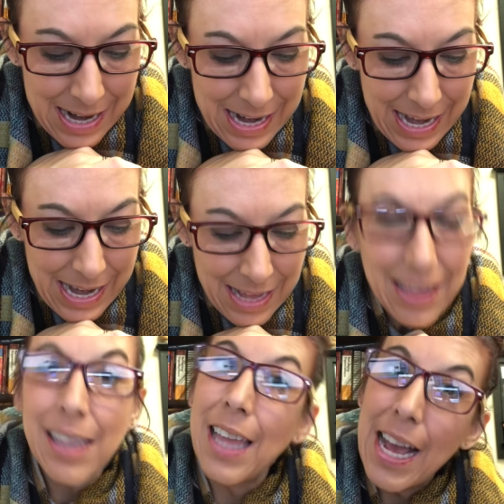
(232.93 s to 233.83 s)
And
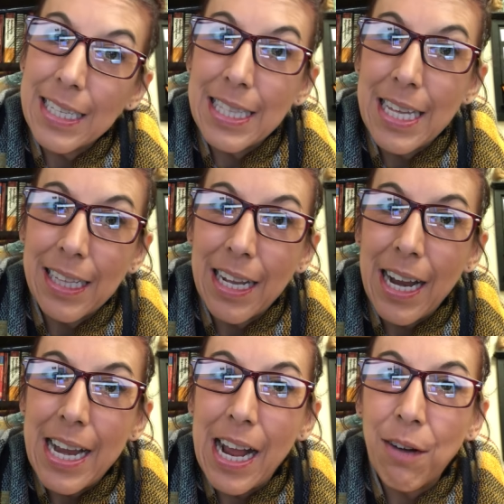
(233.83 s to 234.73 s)
the last thing that
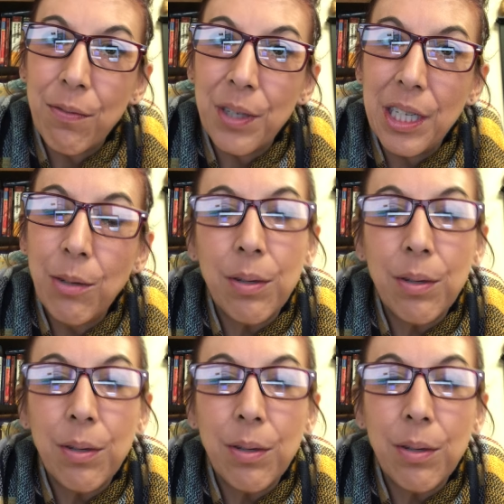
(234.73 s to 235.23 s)
I have for you,